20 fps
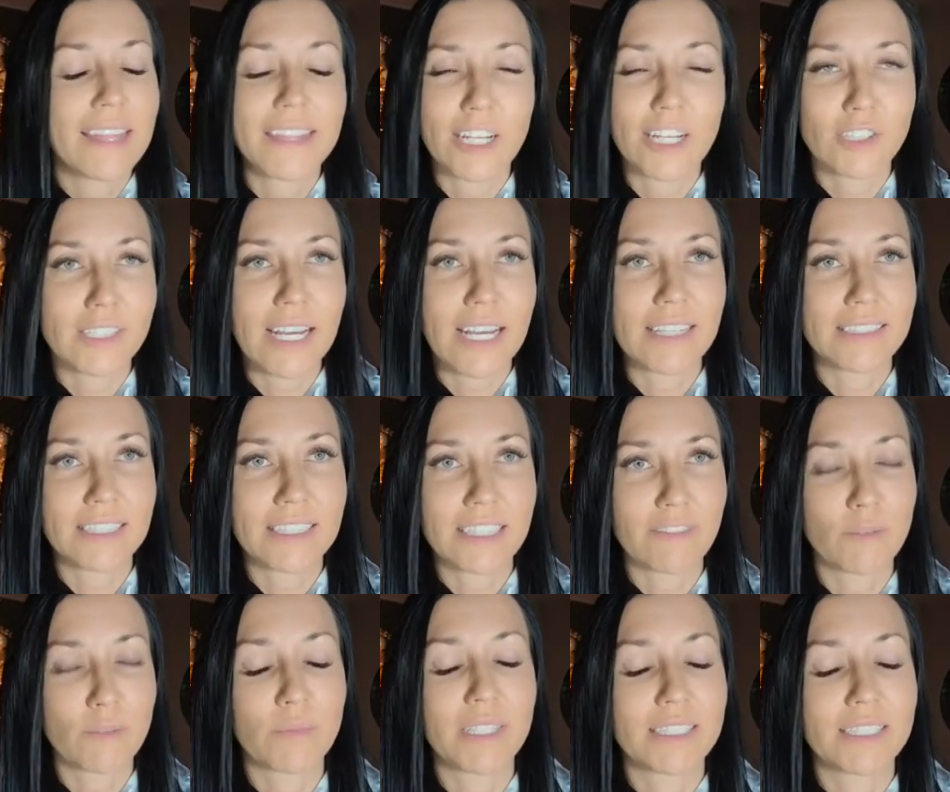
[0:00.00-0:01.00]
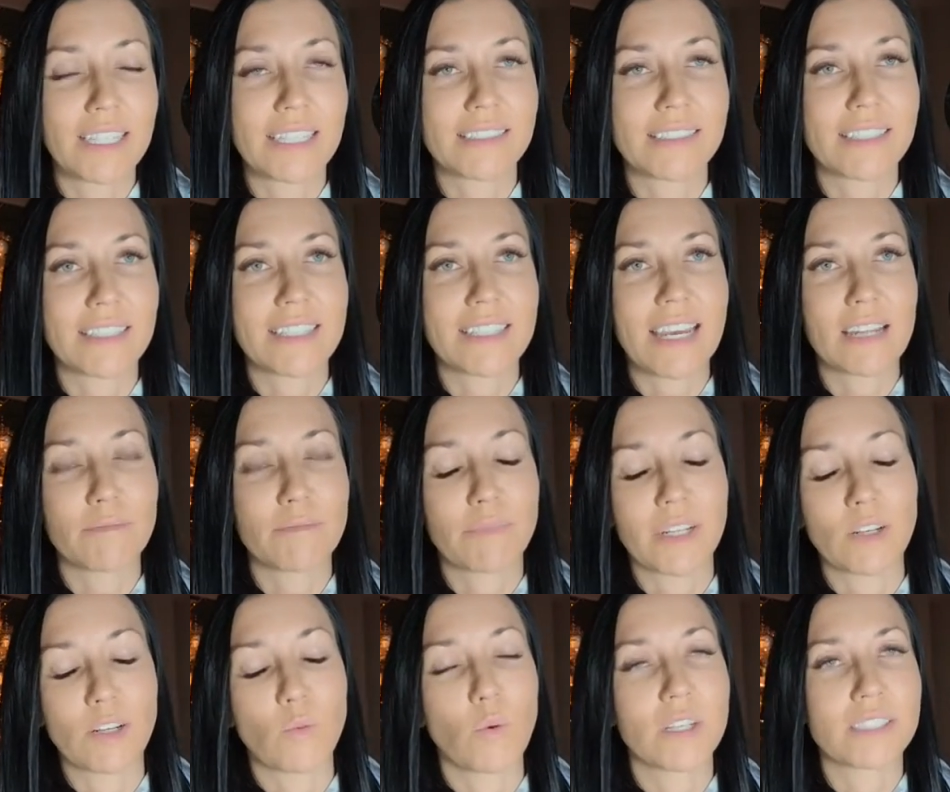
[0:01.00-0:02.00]
Theirs hasn't even been tested yet,
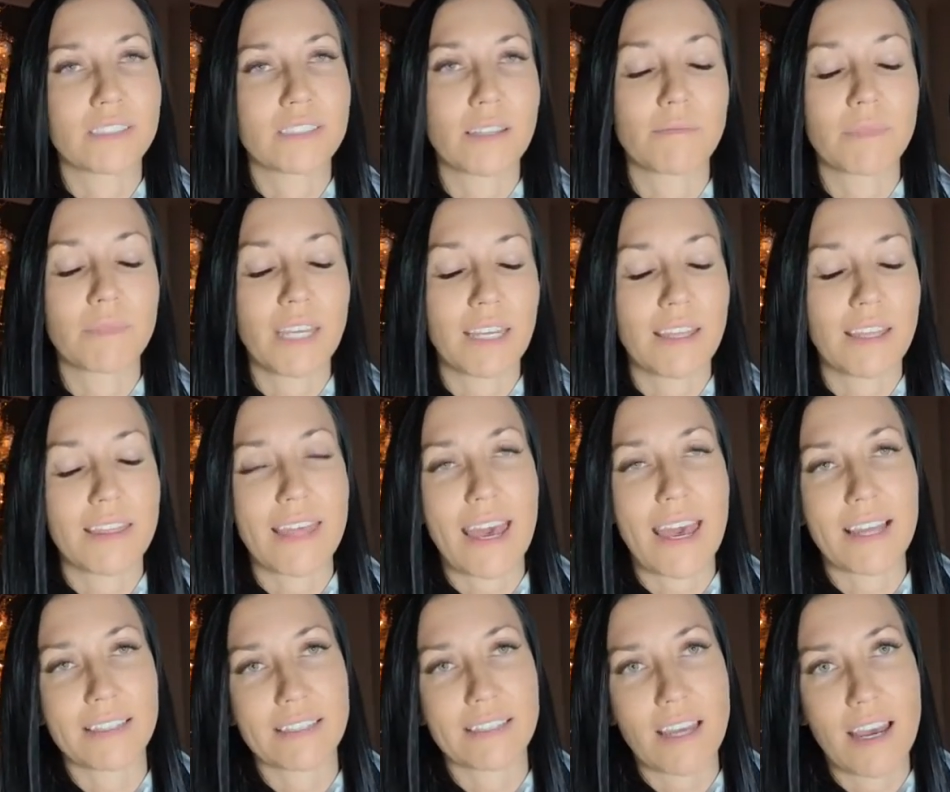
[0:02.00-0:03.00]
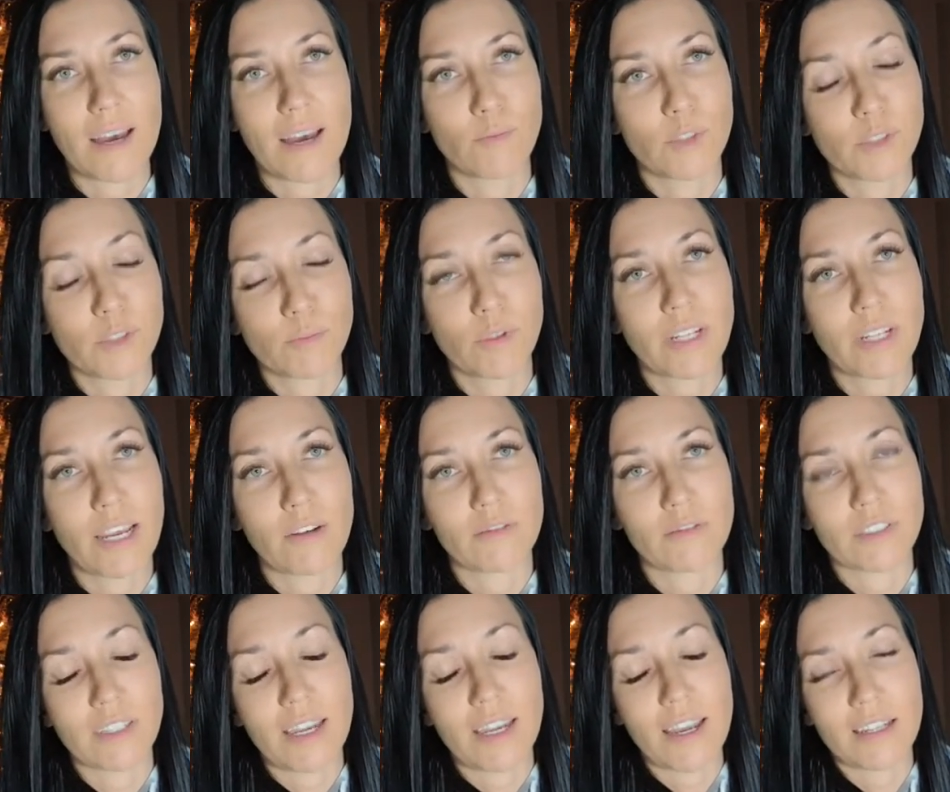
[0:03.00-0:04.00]
but it was something that was put
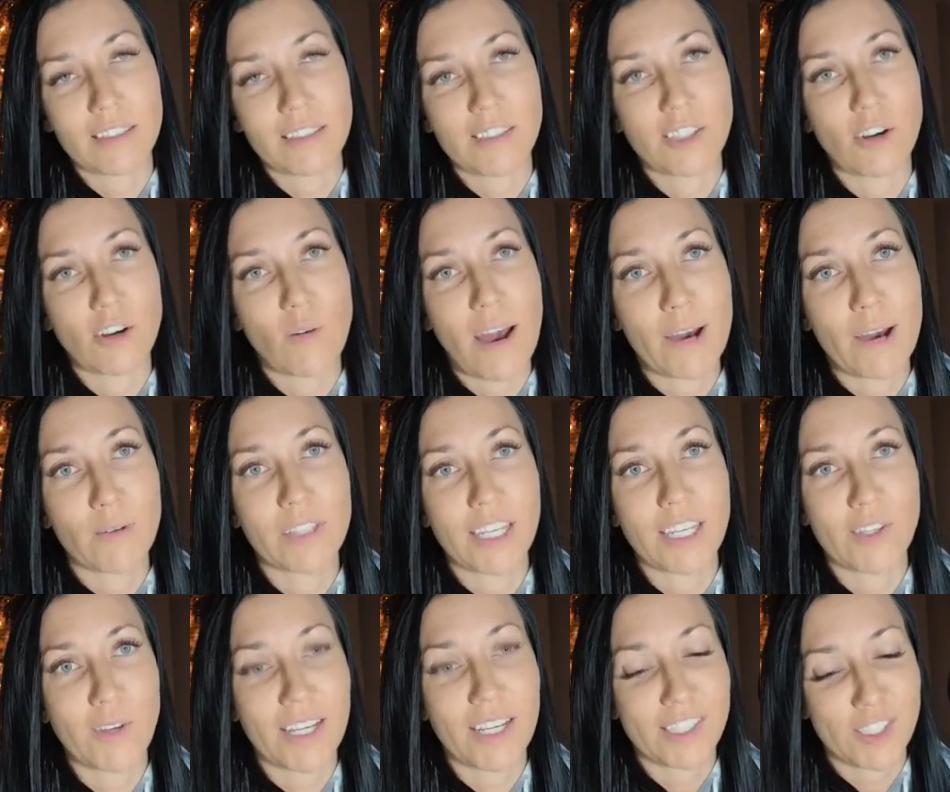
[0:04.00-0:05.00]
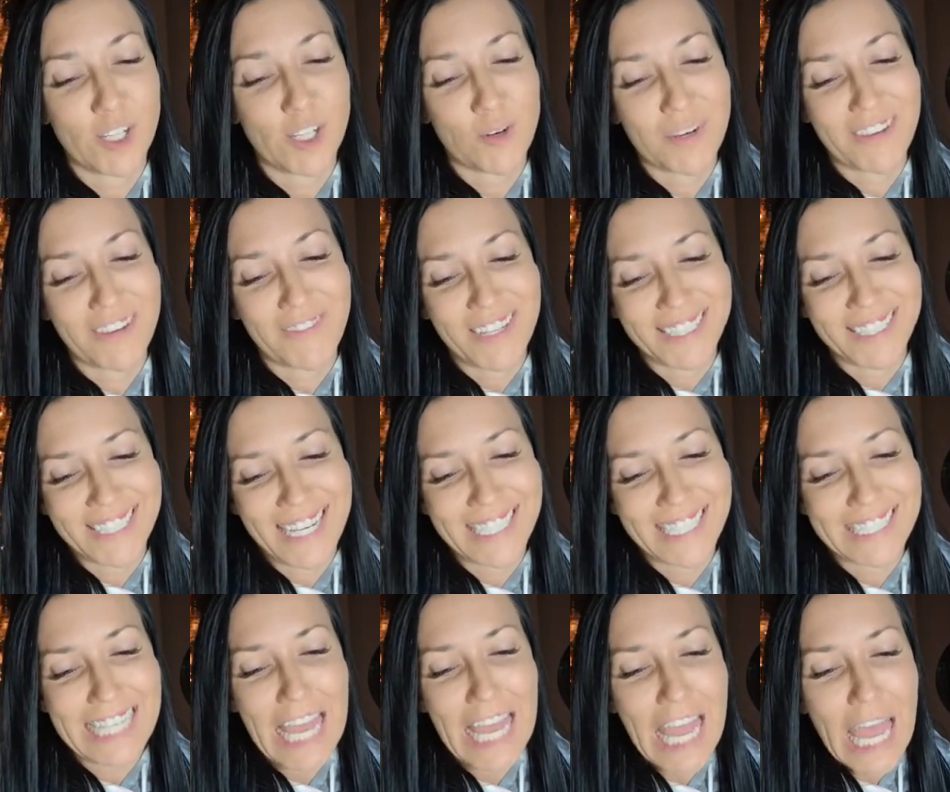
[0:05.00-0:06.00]
out. And so I will let you guys know if it
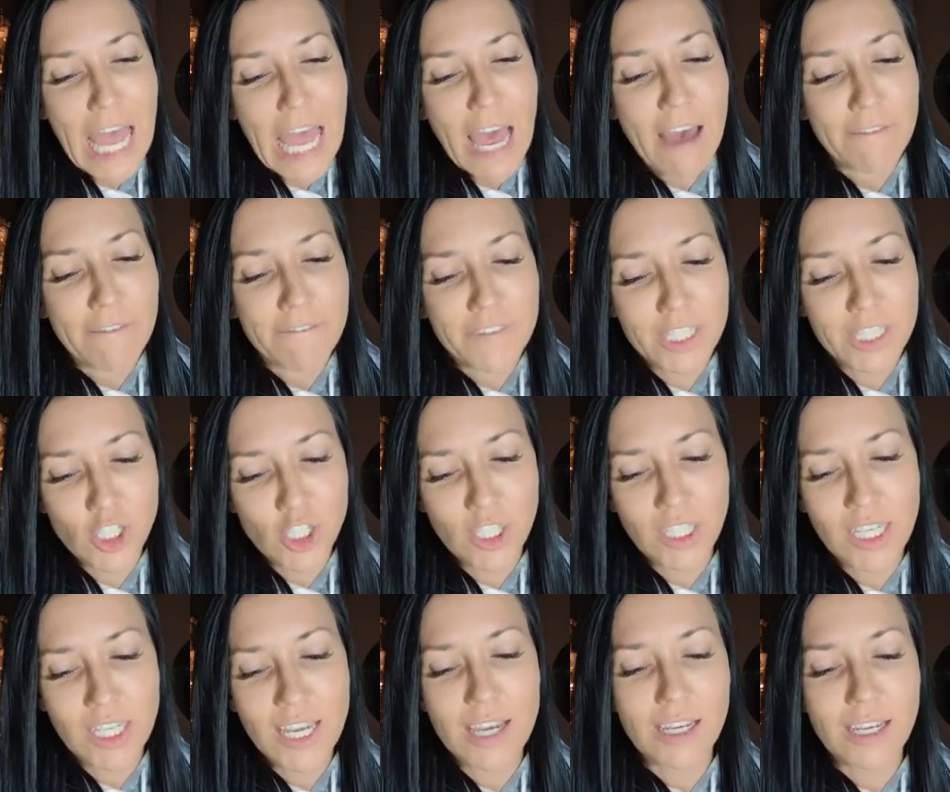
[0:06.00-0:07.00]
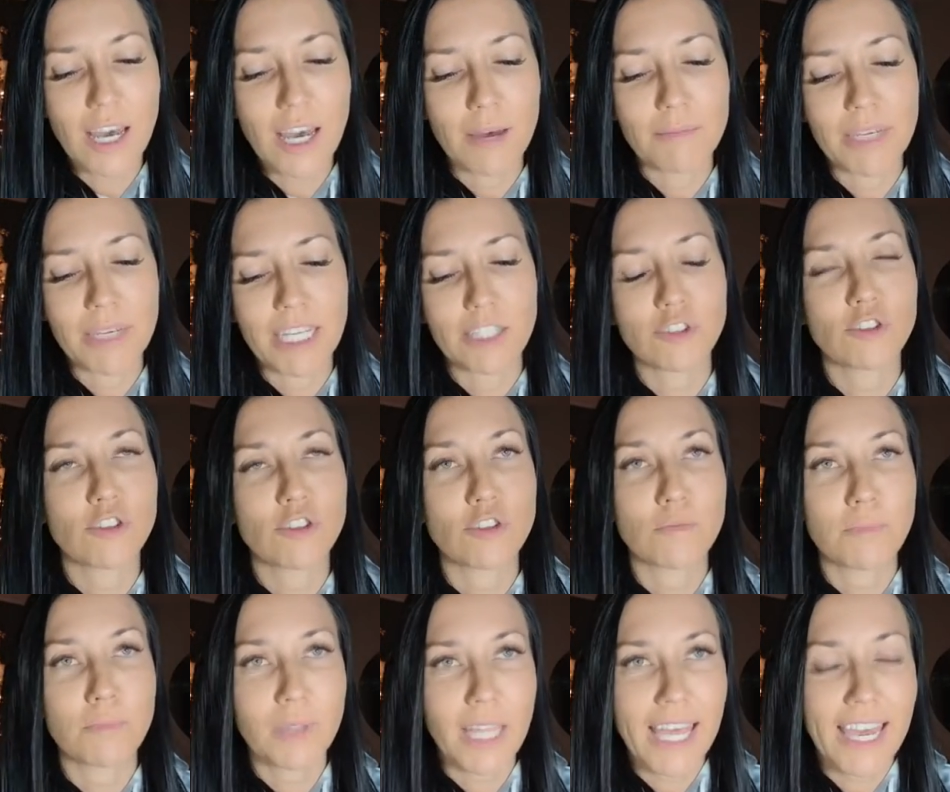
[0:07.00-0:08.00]
does officially come
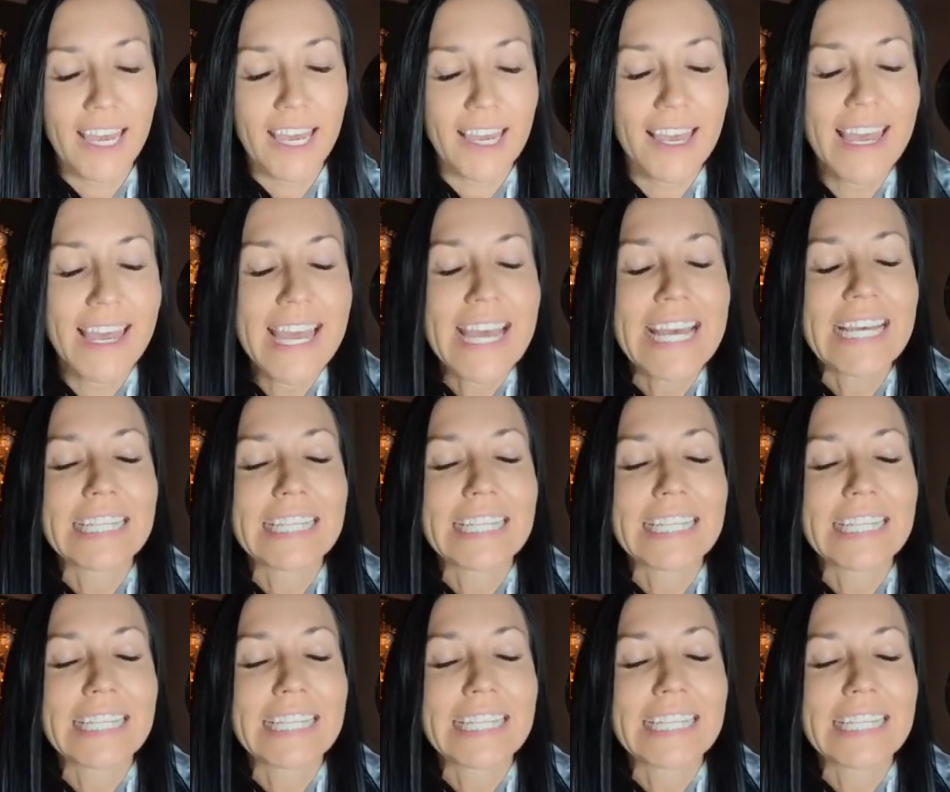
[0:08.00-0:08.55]
into play.